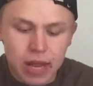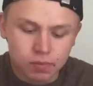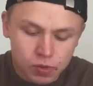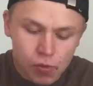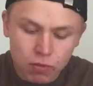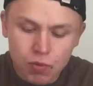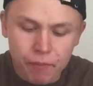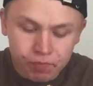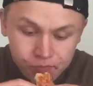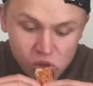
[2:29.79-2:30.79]
Yeah, I heard
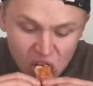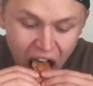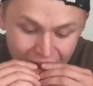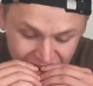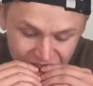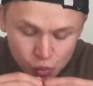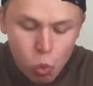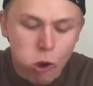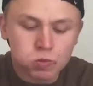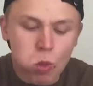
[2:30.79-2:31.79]
about your deal. Hope they
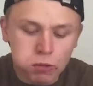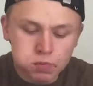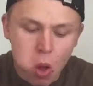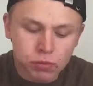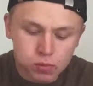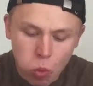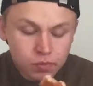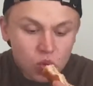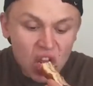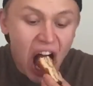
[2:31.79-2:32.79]
keep the receipt.
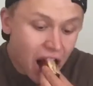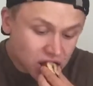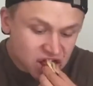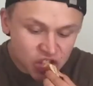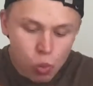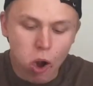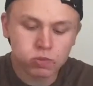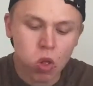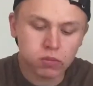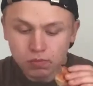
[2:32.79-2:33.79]
Heard niggas out there
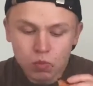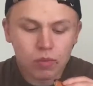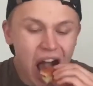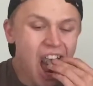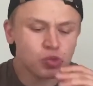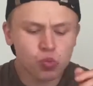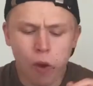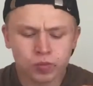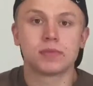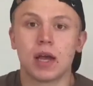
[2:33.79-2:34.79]
saying I would beat Memphis.